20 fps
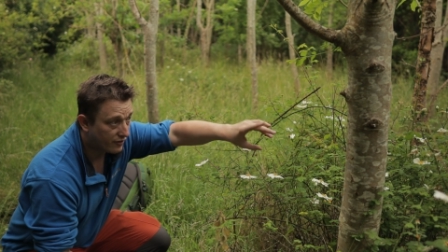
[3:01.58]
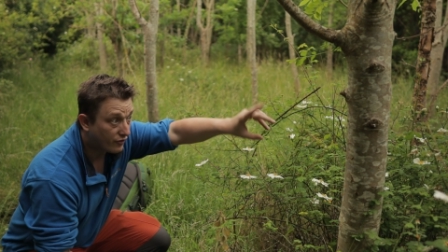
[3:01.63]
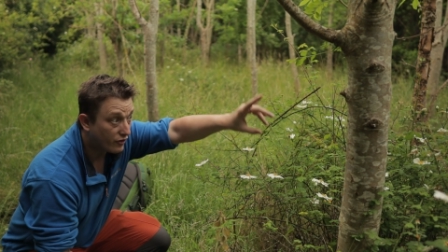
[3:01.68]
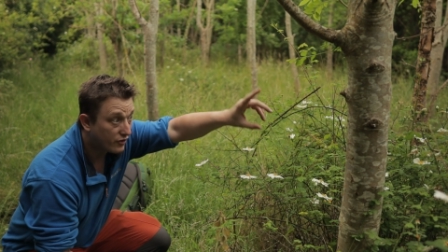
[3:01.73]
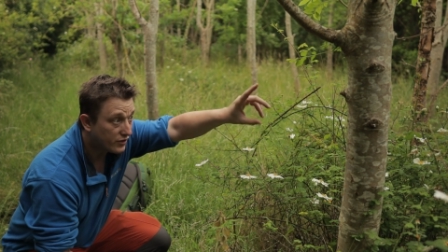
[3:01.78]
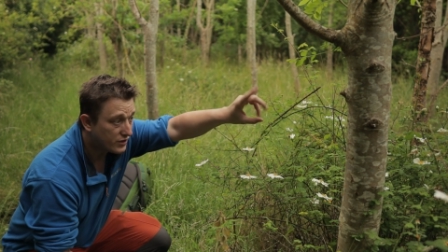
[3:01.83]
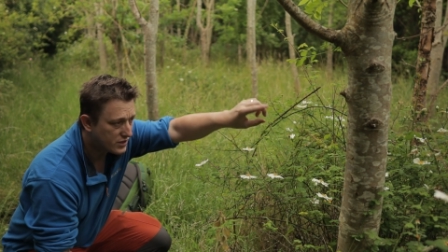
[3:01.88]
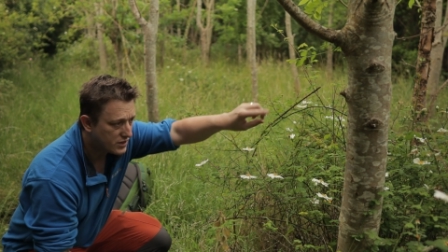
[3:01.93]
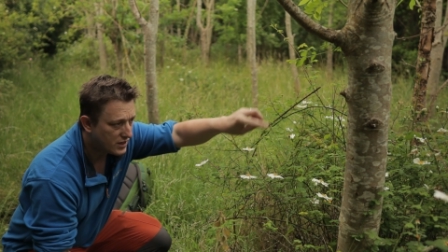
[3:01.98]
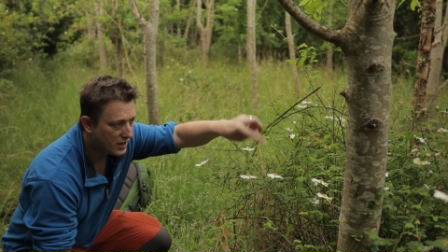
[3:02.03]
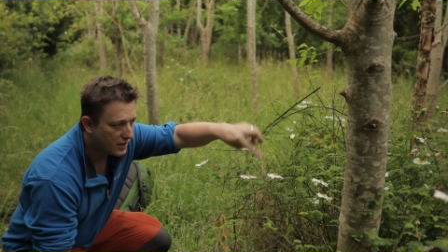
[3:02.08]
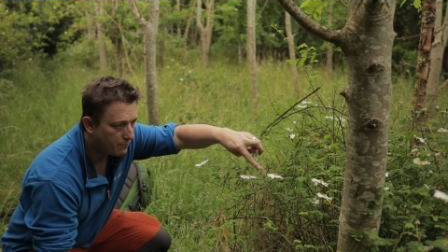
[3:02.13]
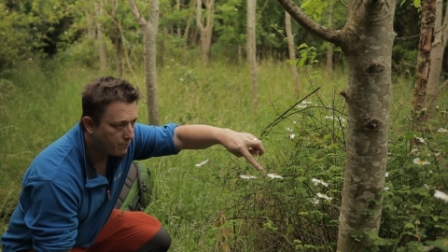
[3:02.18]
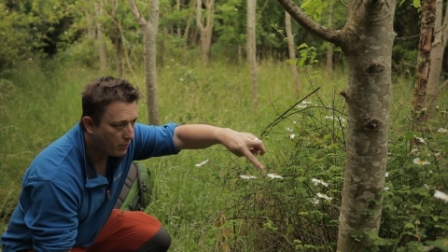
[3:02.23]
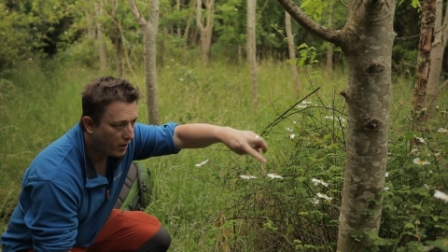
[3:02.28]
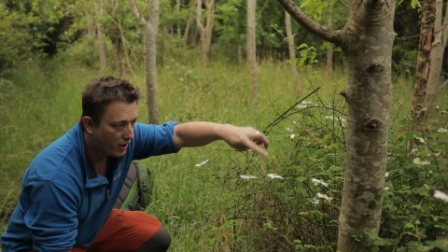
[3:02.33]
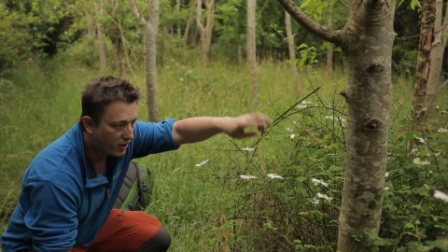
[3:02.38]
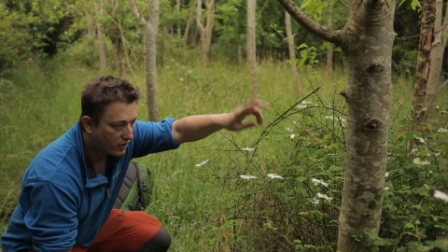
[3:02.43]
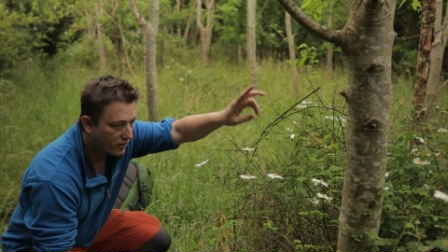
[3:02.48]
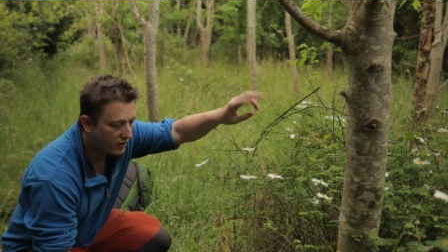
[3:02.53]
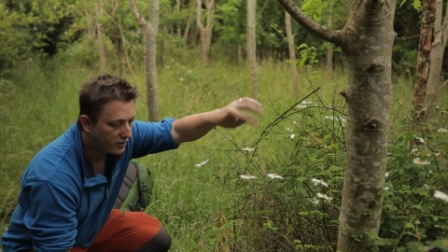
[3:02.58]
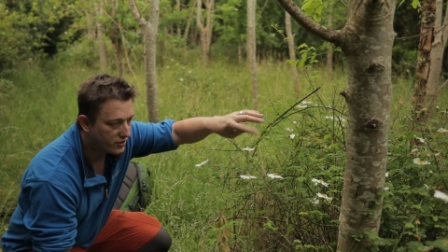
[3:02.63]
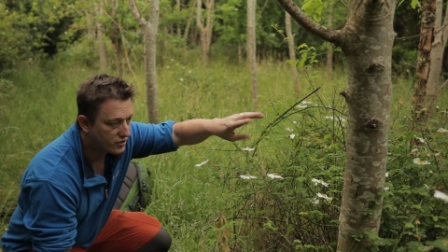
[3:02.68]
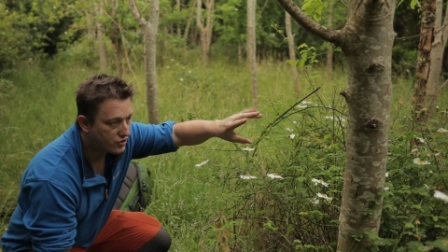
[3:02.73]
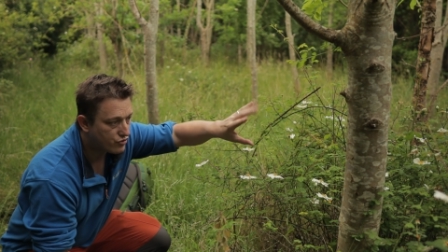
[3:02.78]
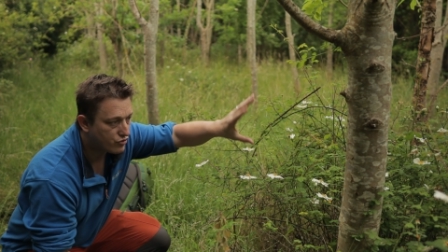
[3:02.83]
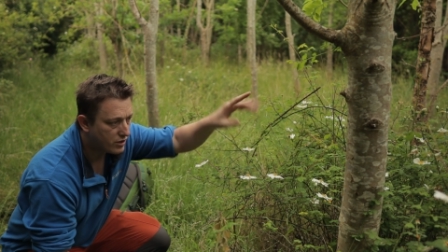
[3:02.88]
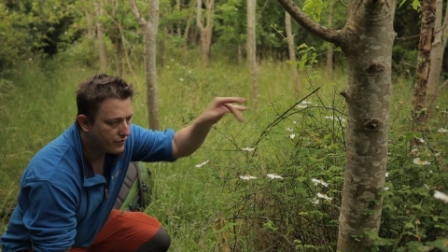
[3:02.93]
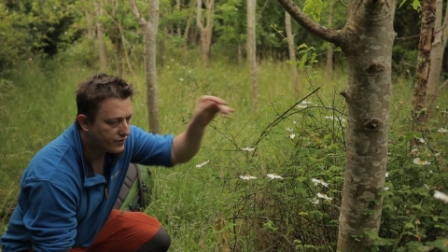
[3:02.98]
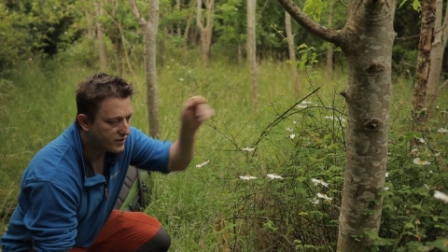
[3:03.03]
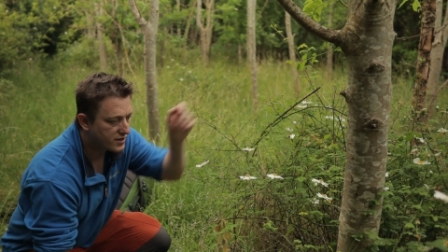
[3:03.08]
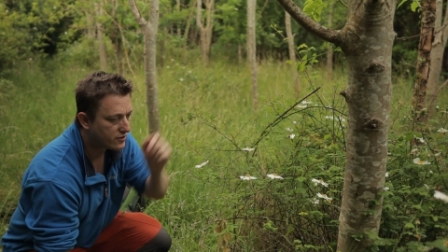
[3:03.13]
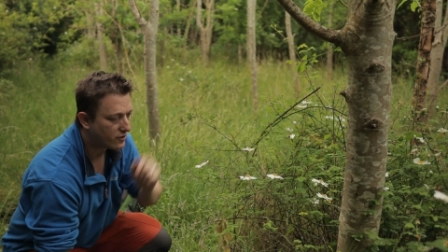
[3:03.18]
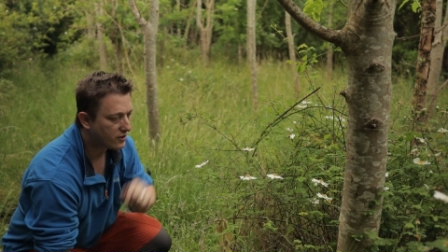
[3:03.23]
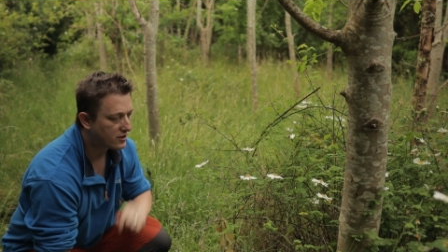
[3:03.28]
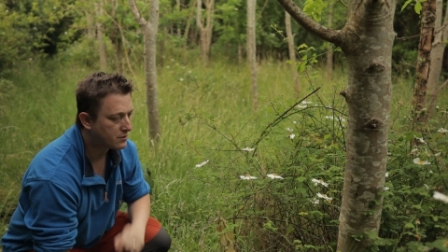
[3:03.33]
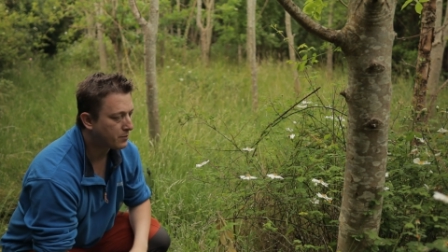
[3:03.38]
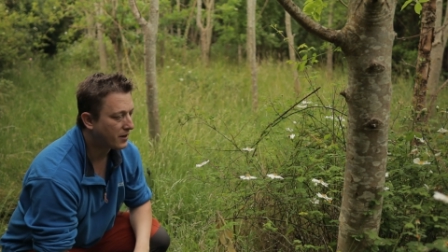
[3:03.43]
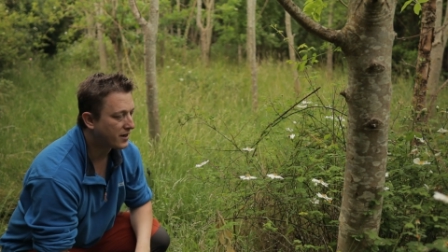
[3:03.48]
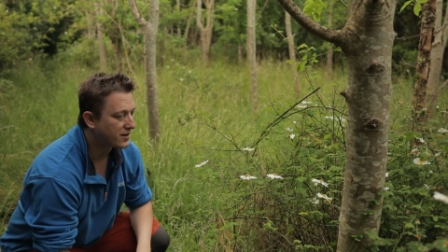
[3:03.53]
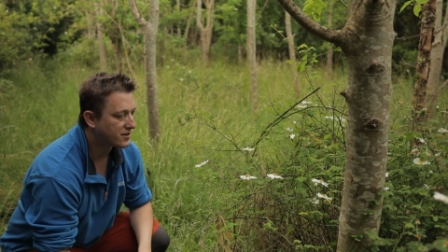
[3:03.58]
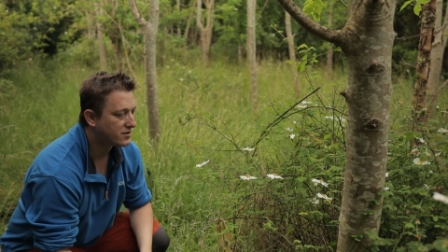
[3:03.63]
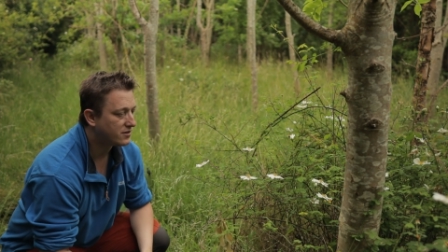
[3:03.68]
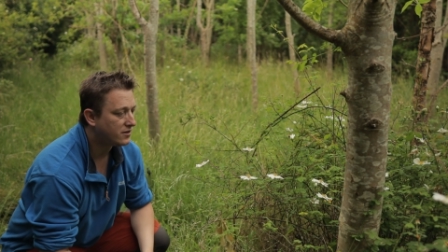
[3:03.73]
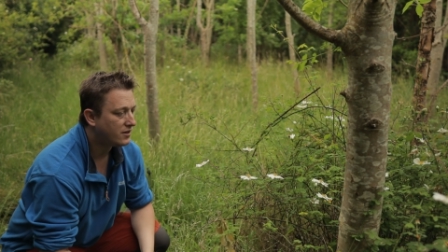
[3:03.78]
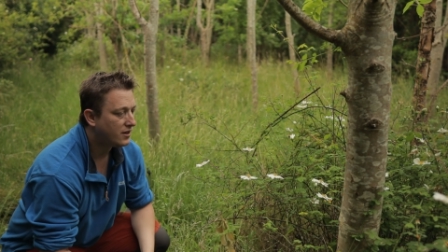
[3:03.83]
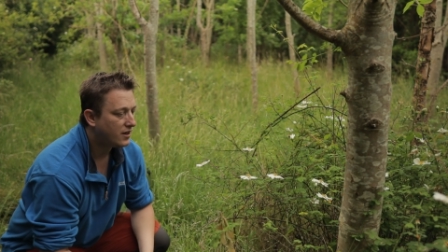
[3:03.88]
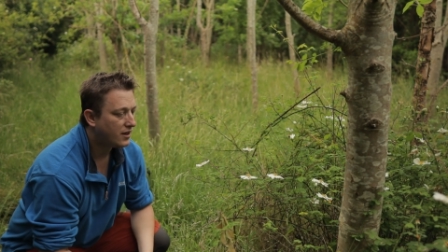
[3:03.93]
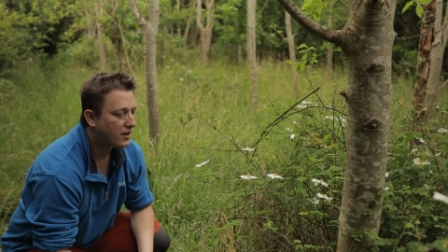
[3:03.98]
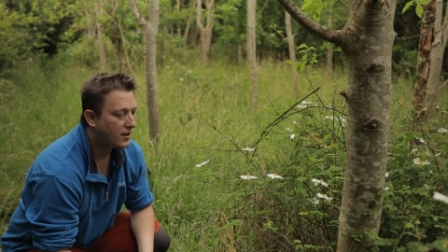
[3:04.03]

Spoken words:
I've got this bark of this tree, this nice pattern.